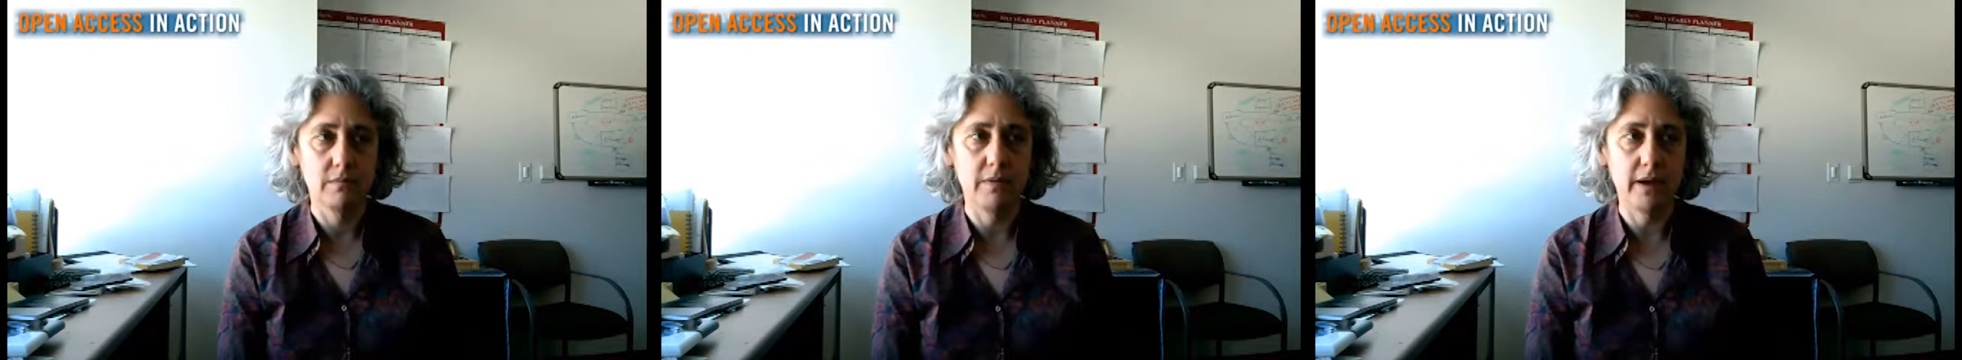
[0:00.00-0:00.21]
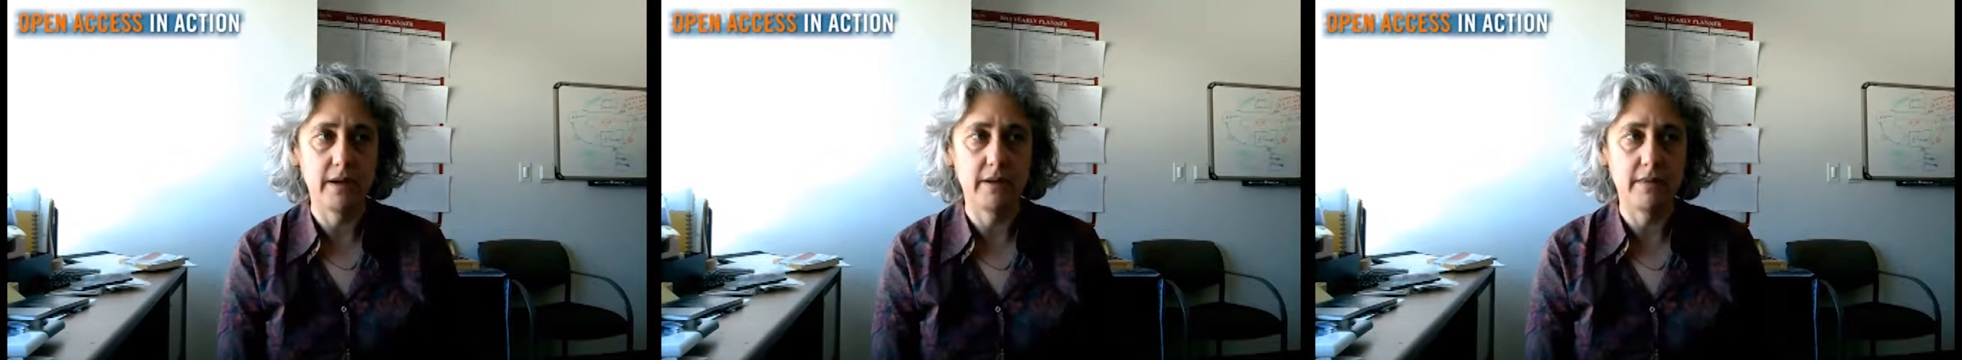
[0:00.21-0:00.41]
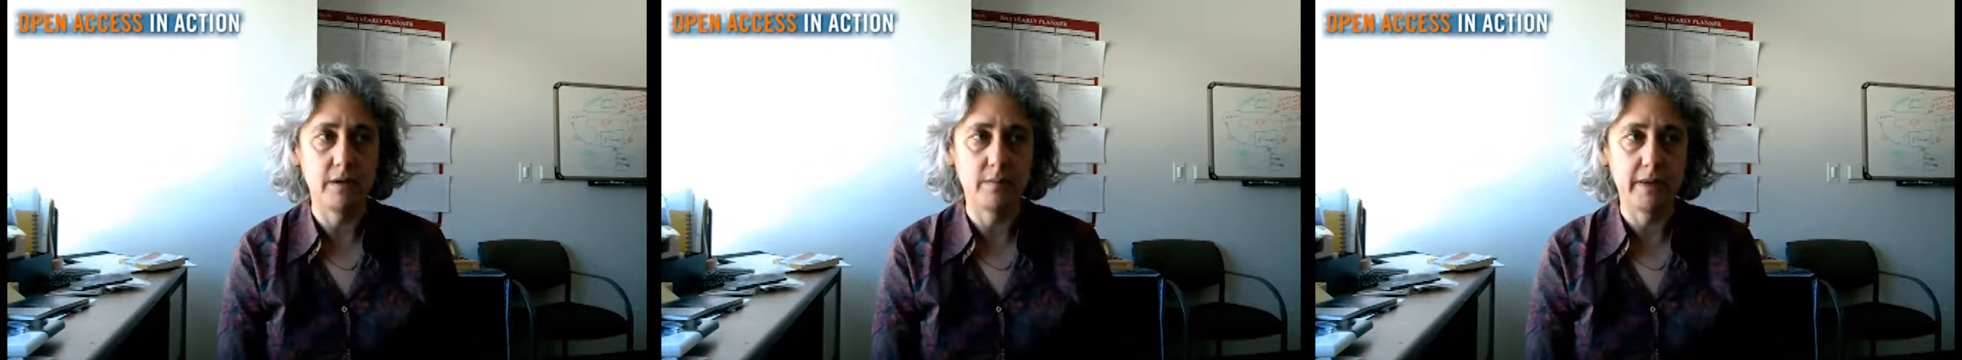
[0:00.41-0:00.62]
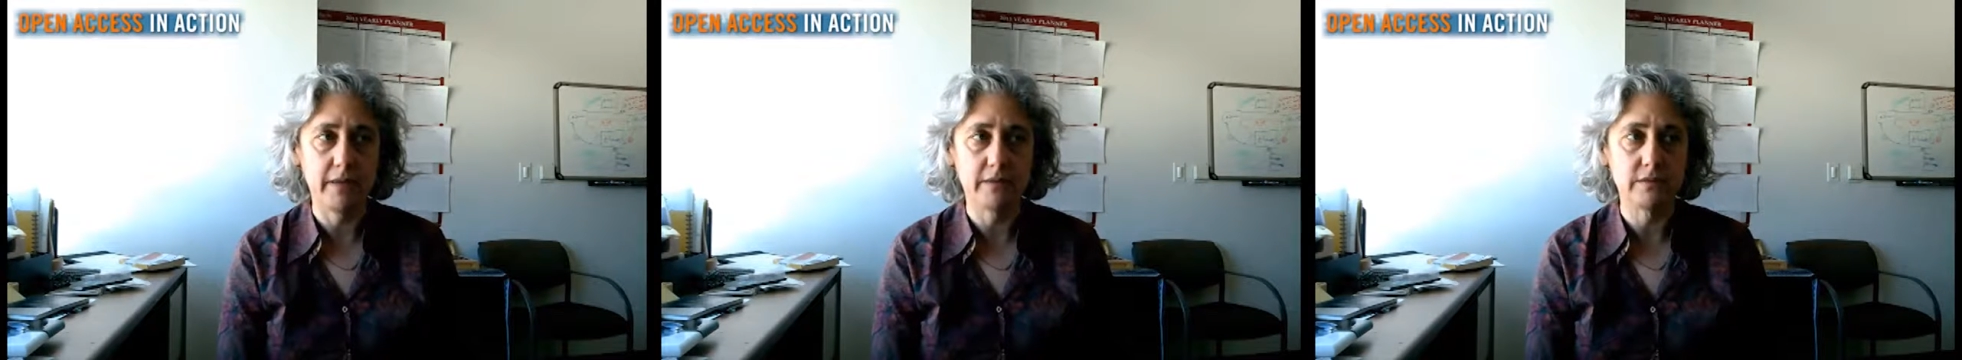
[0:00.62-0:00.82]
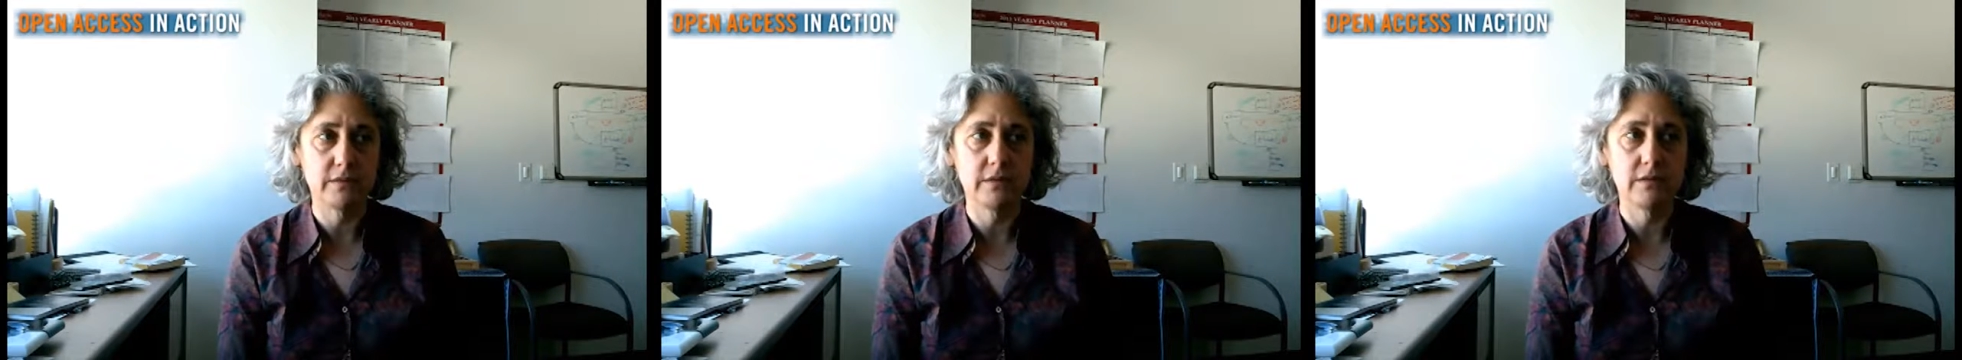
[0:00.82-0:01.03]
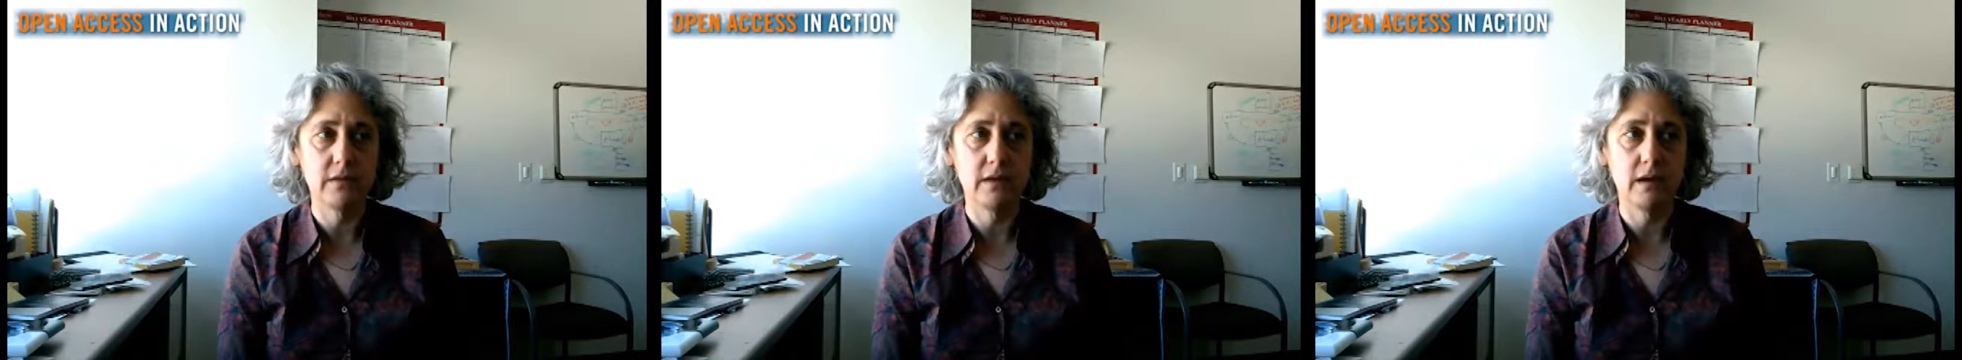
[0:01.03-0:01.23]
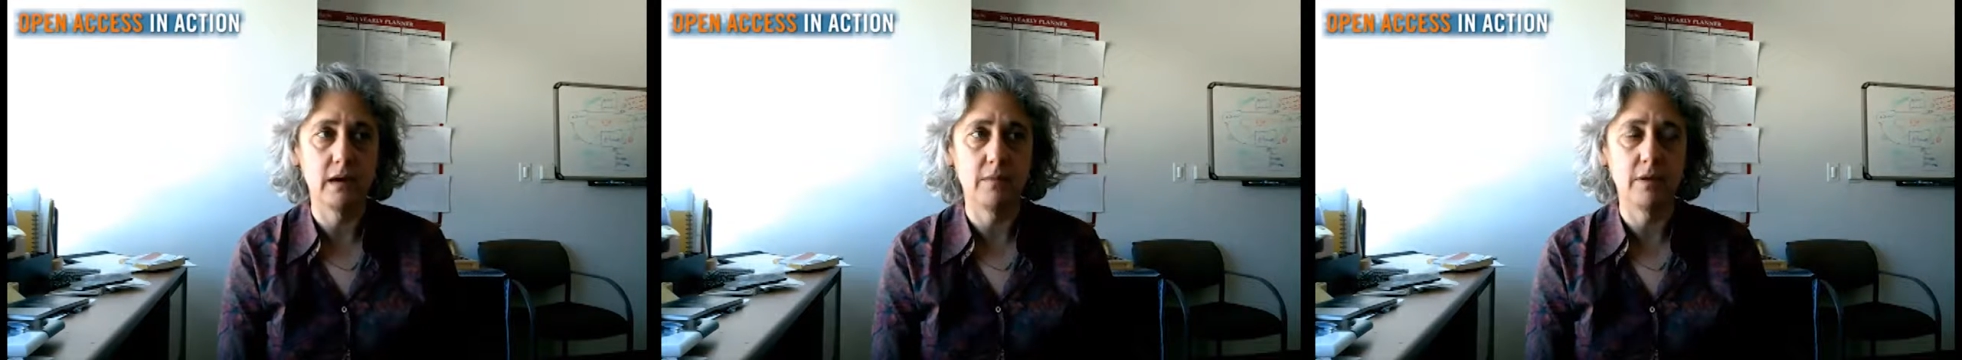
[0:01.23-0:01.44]
by another means
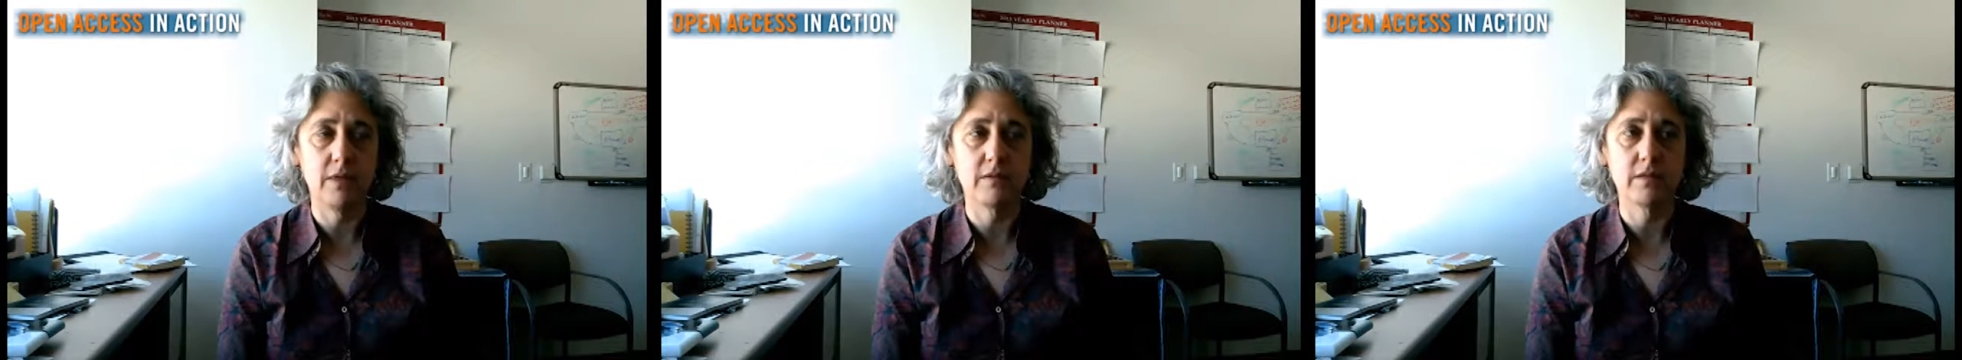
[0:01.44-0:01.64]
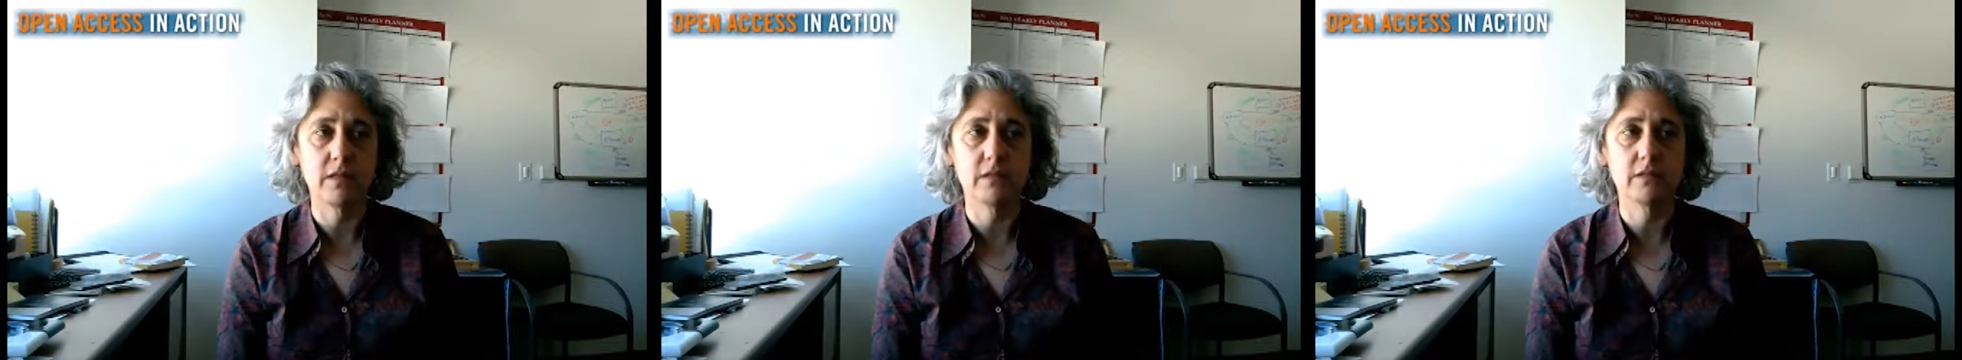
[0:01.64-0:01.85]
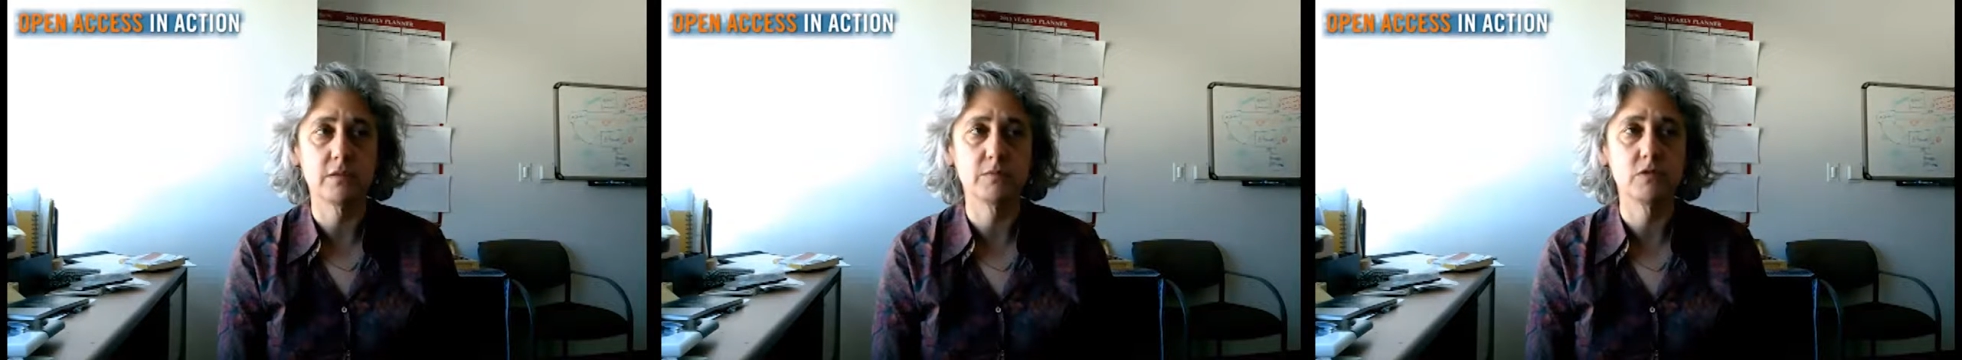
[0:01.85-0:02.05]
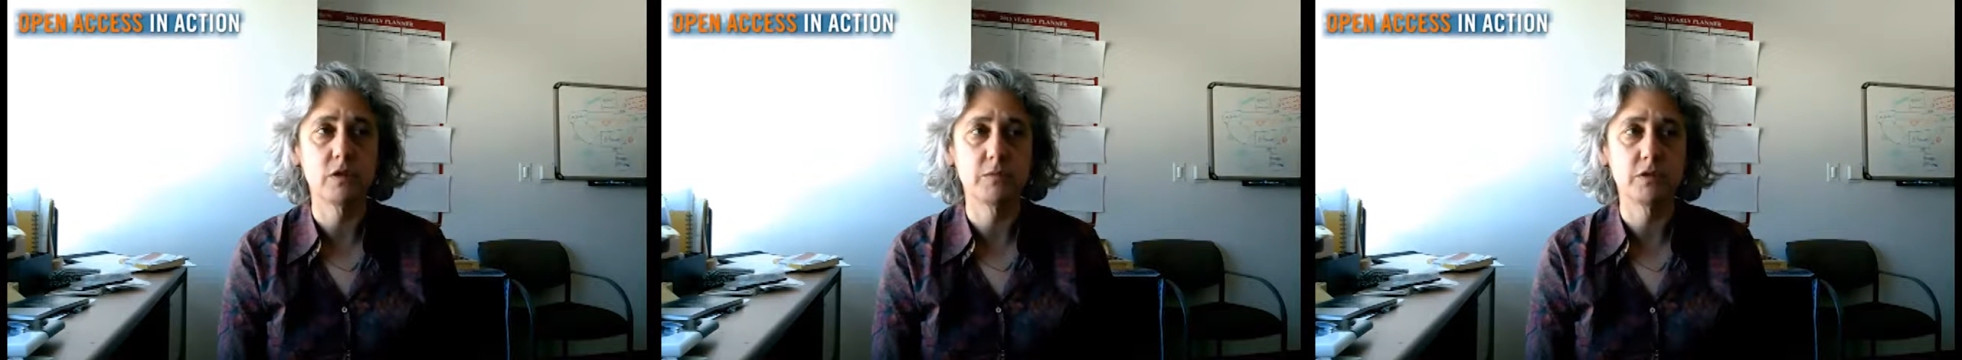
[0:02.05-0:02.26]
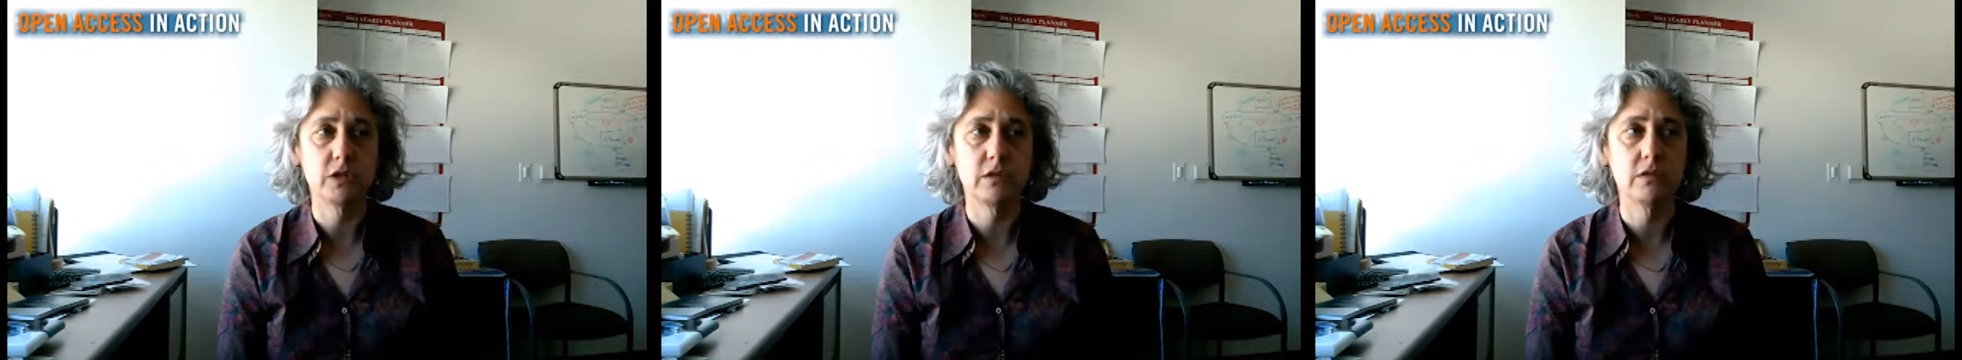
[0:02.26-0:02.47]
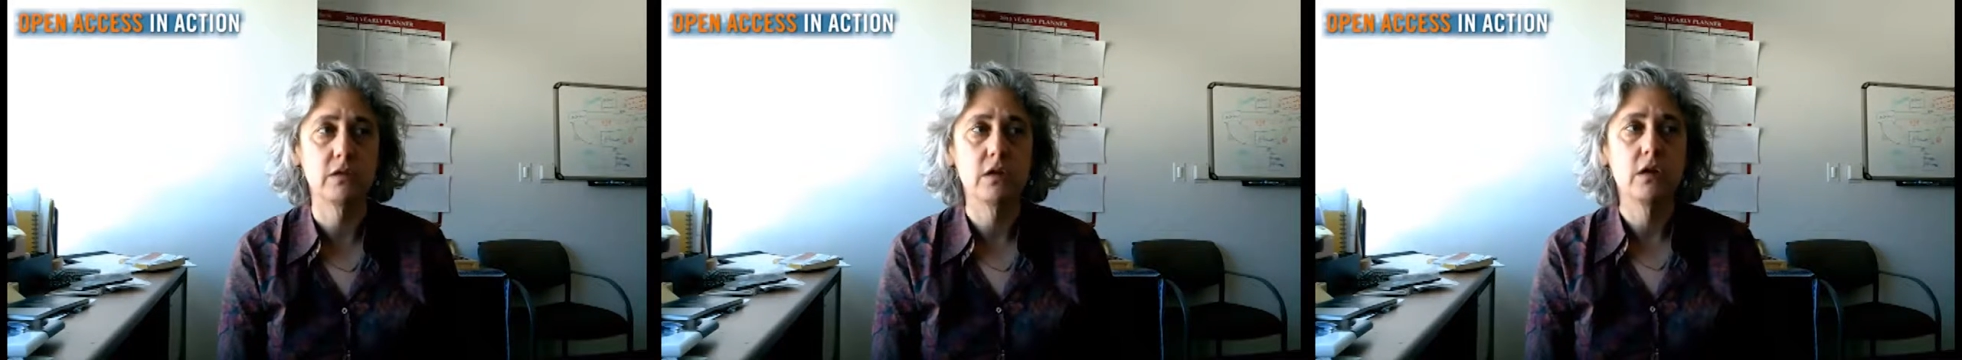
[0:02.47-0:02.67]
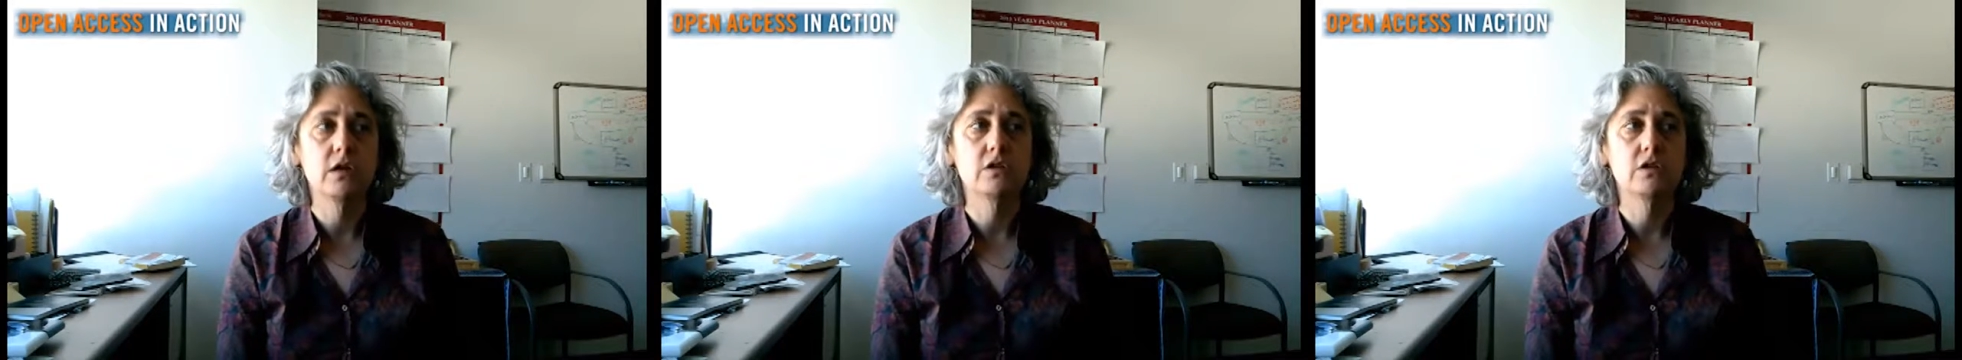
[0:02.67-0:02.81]
other than subscription.